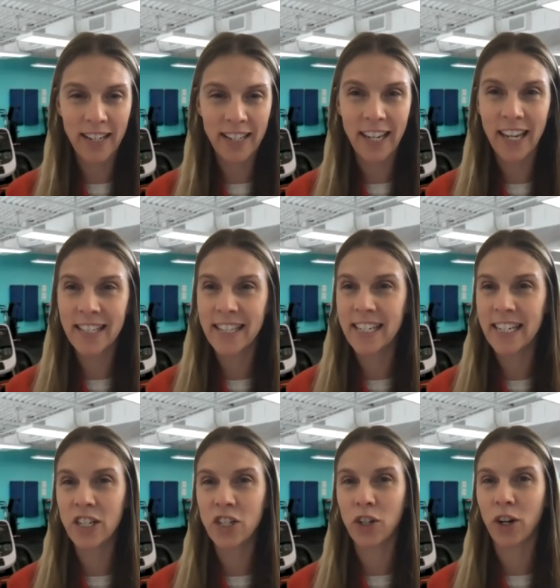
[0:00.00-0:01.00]
kids'
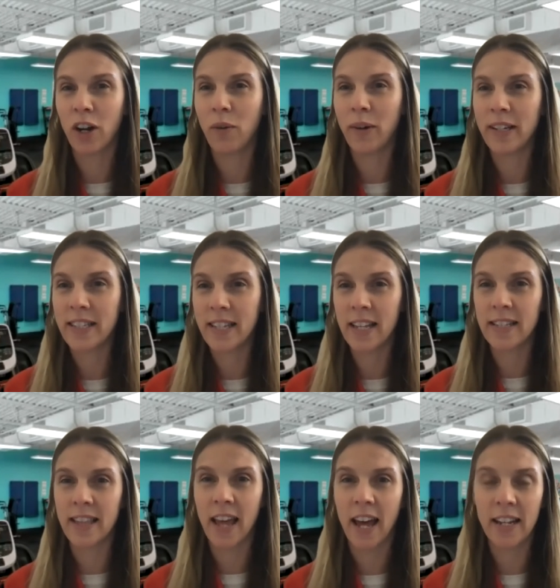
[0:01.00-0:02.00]
teacher always says that